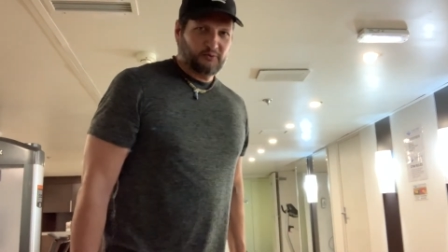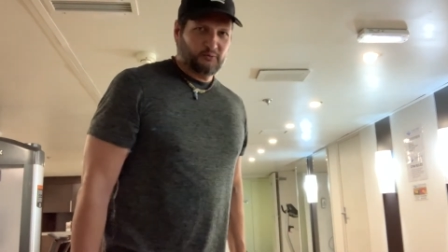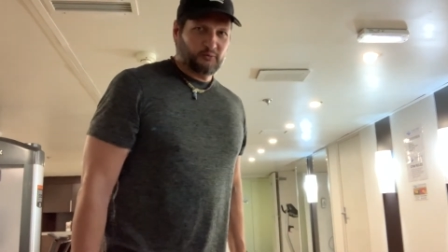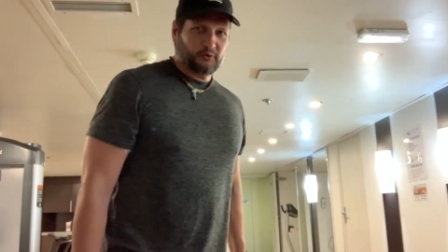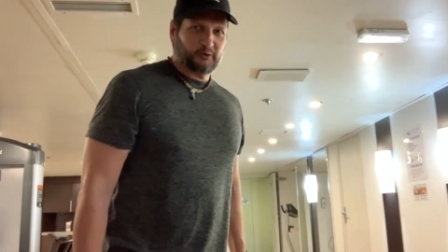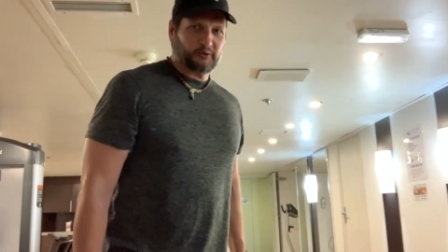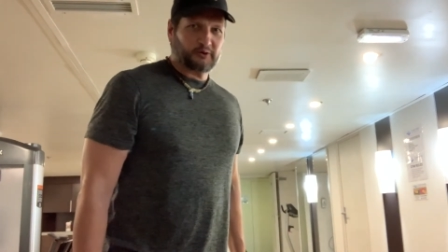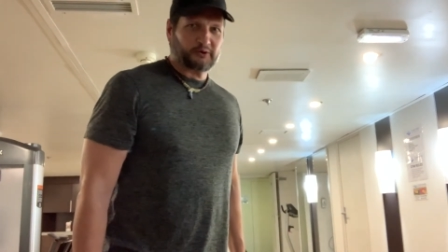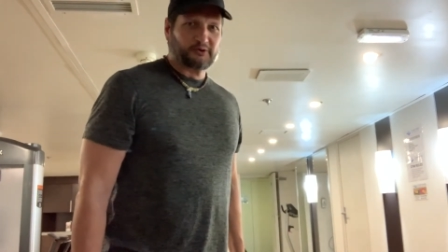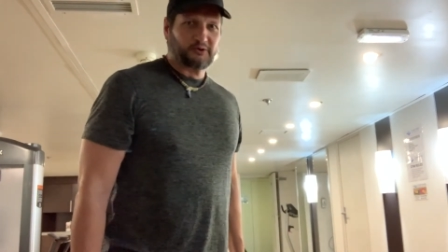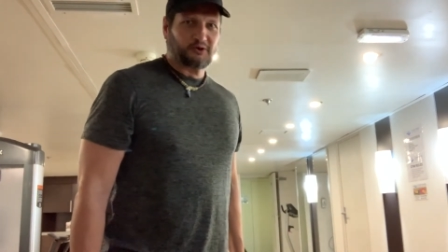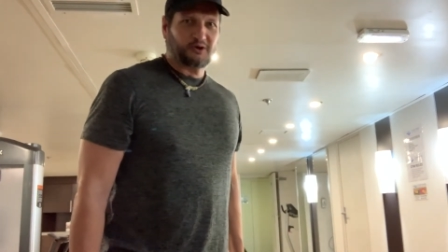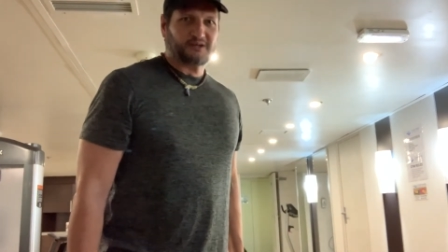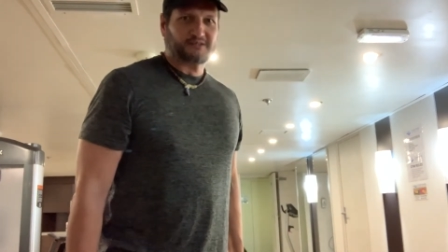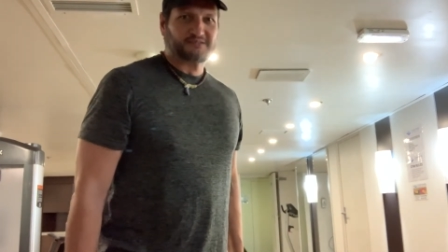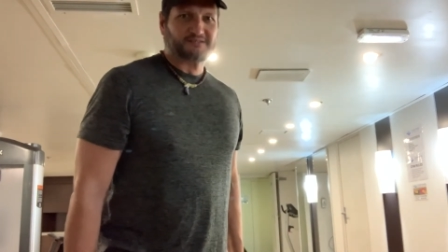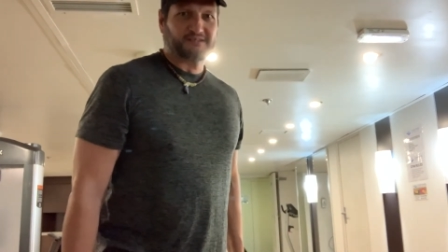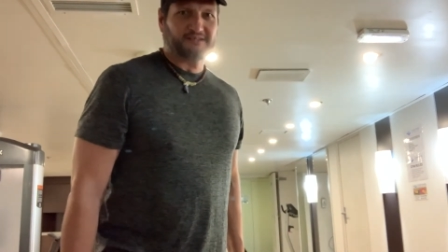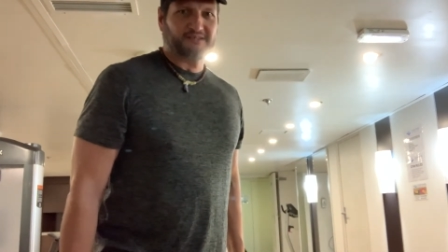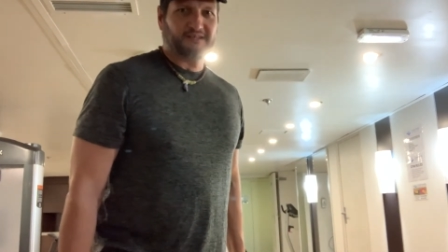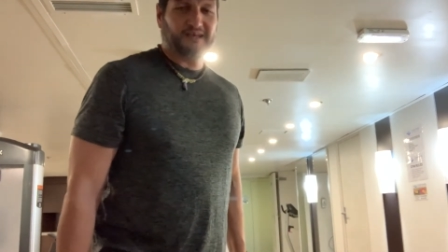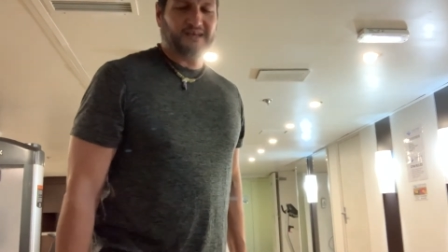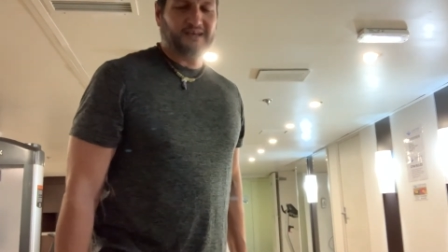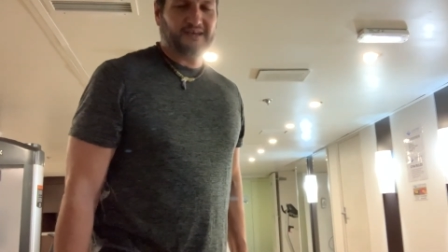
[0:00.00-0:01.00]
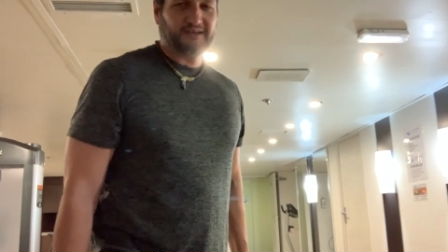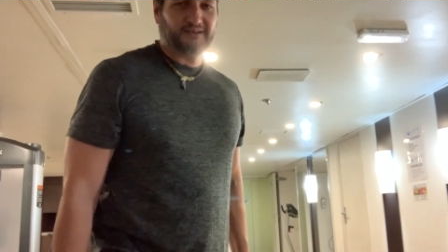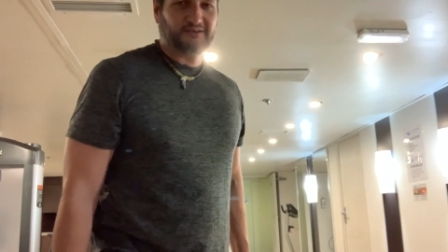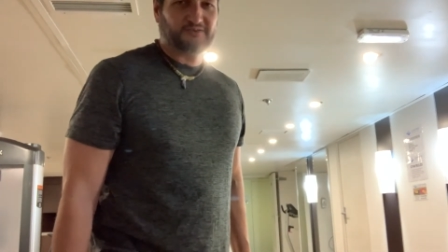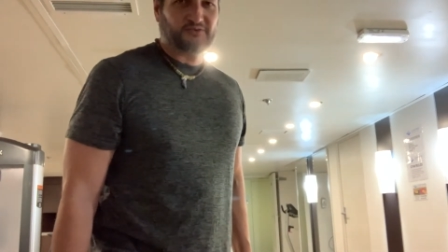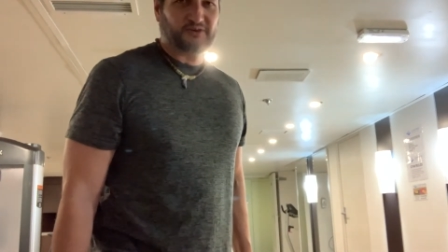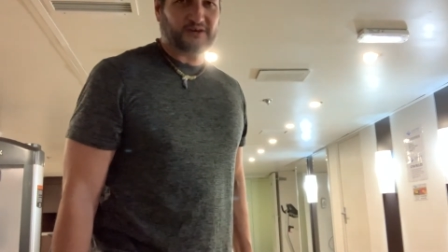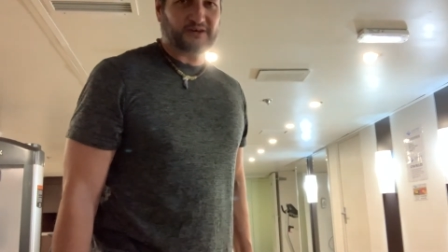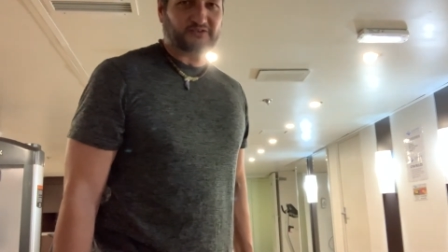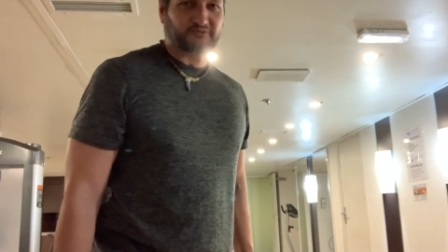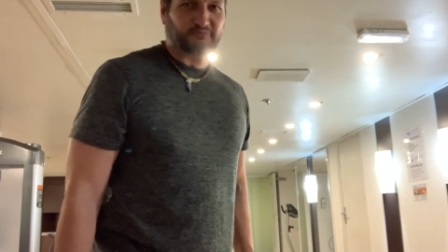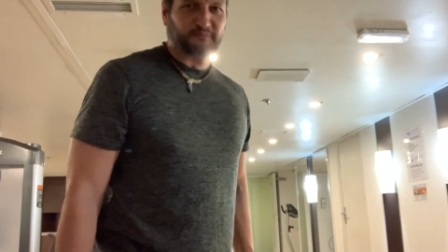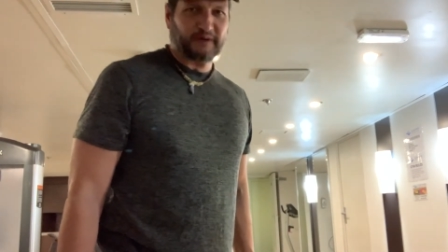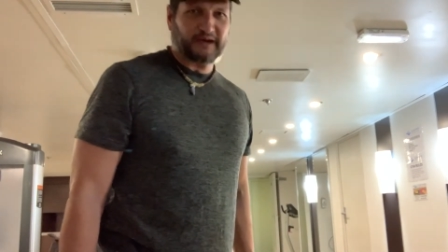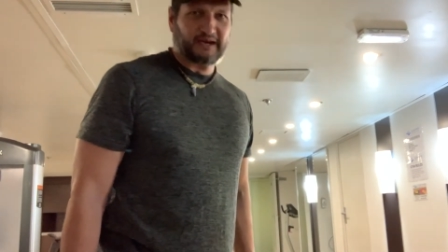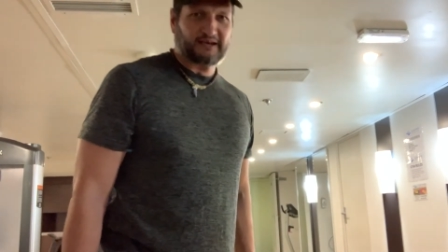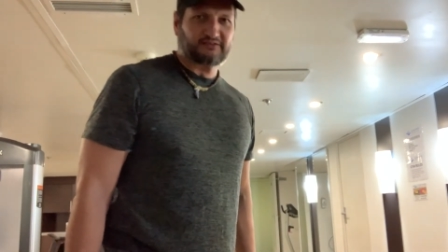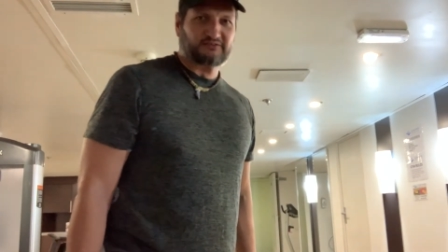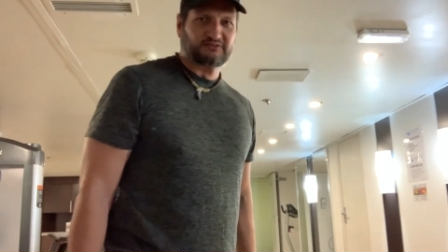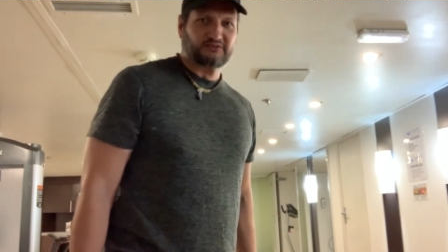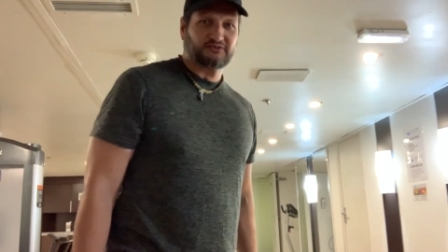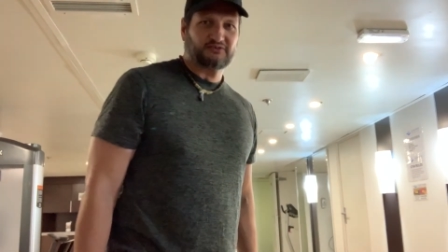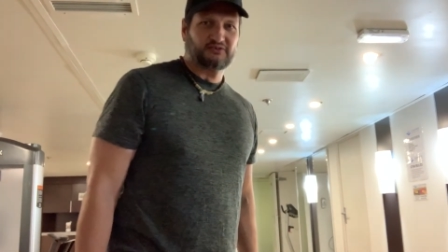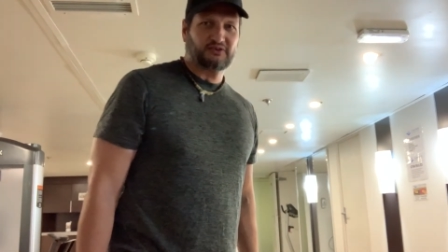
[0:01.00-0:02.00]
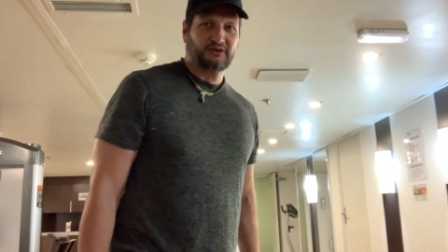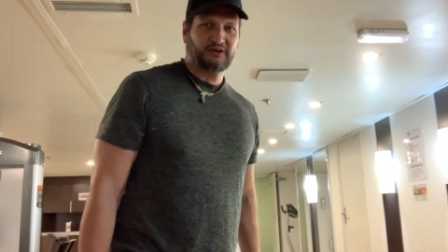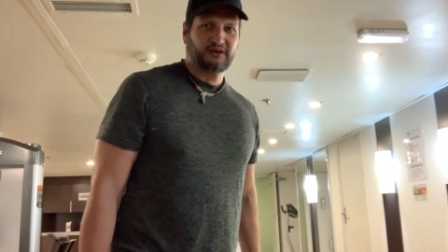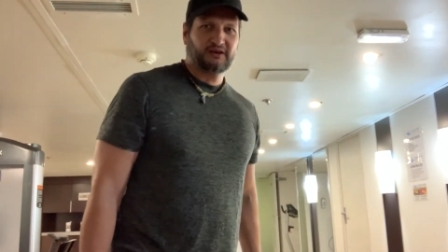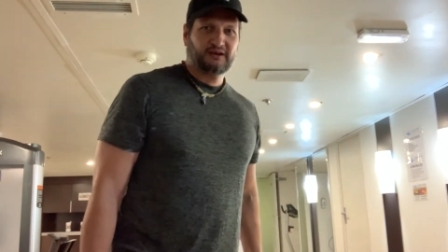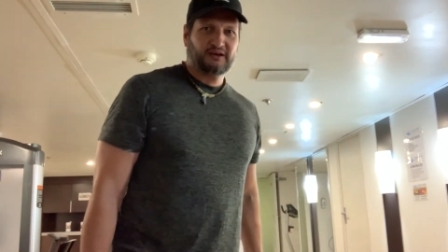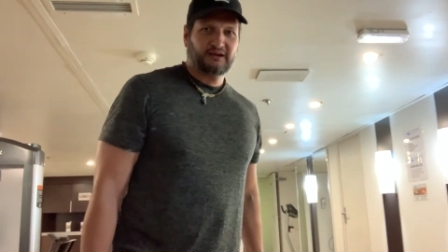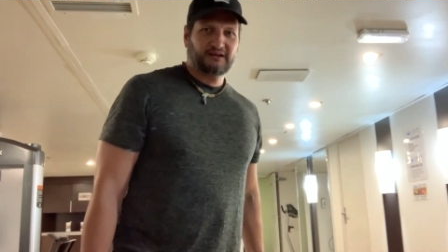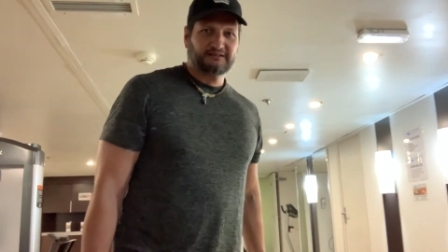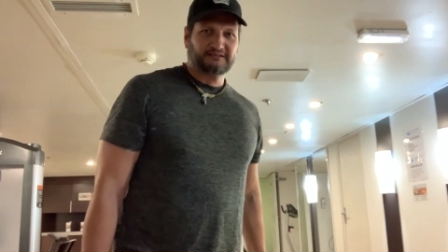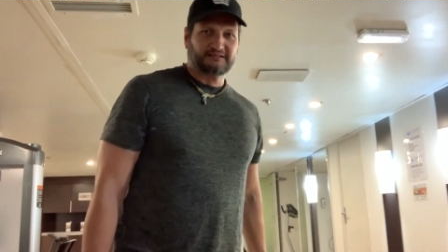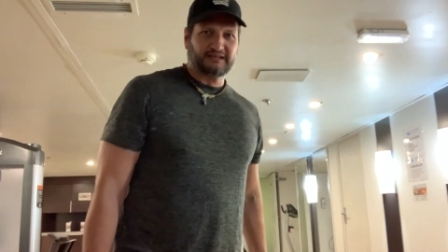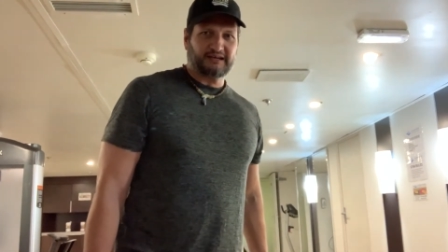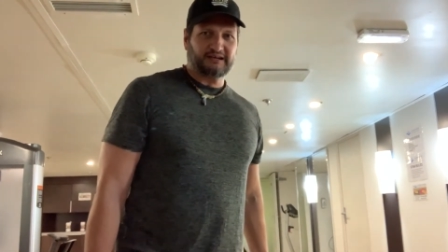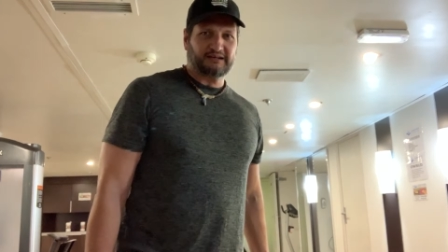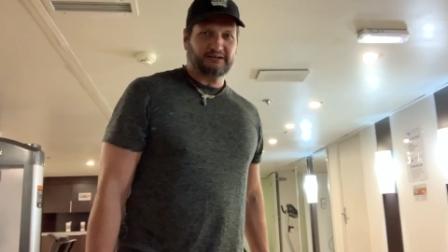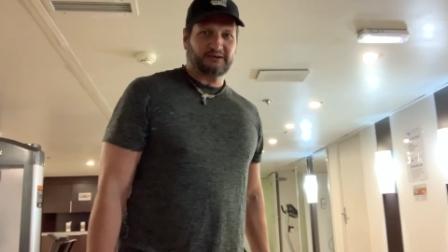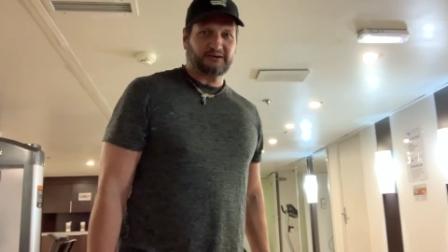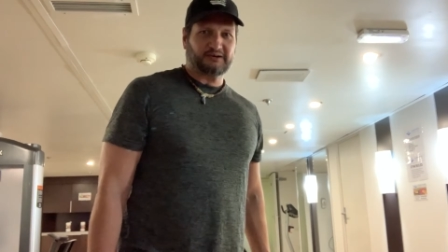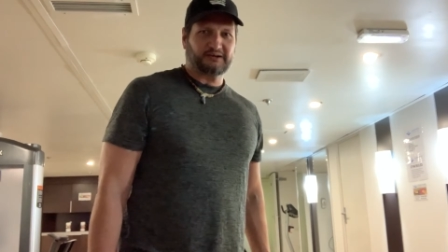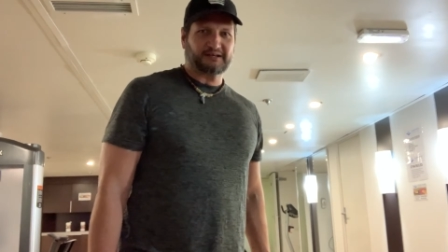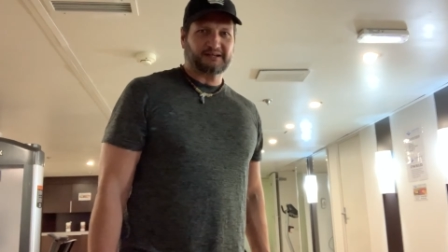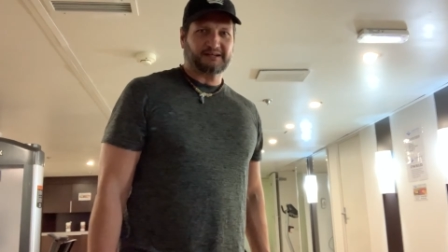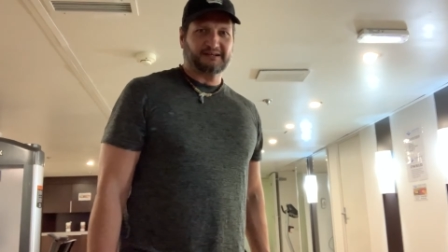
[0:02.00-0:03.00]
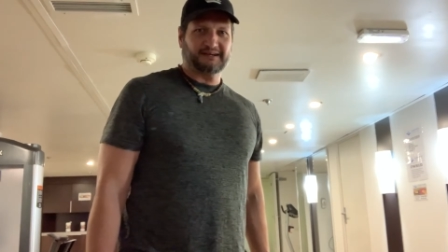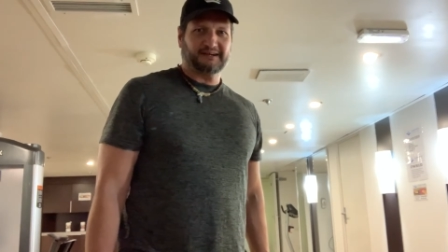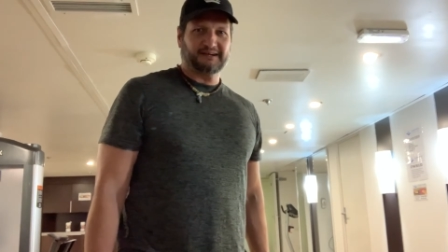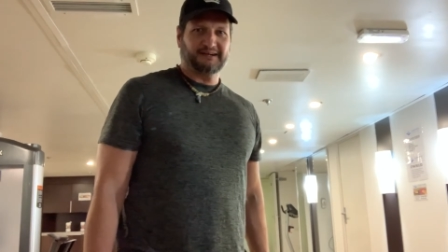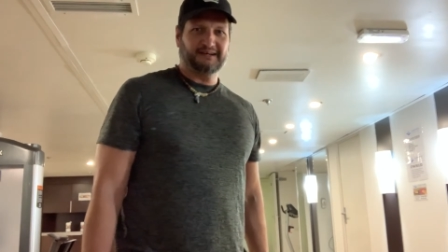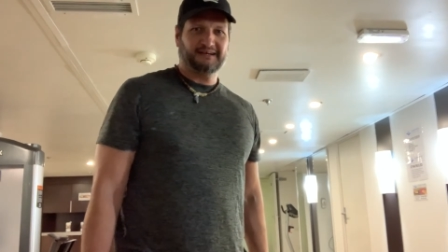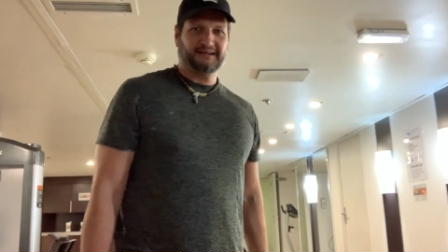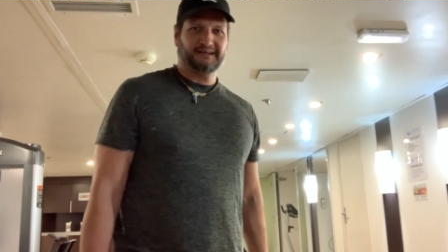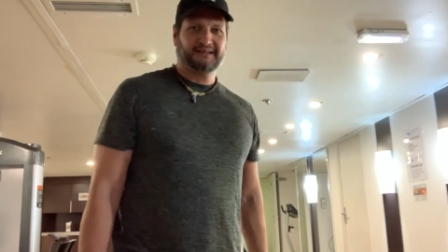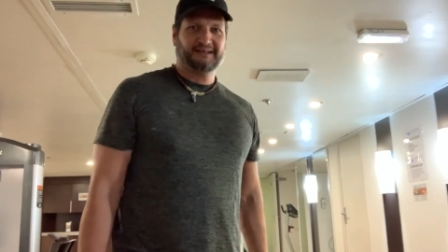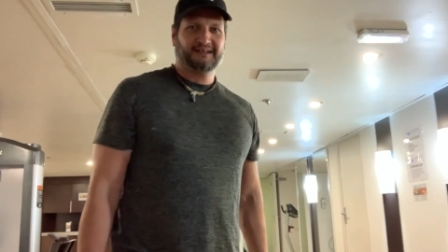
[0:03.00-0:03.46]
while we're crossing Drake's Passage to Antarctica.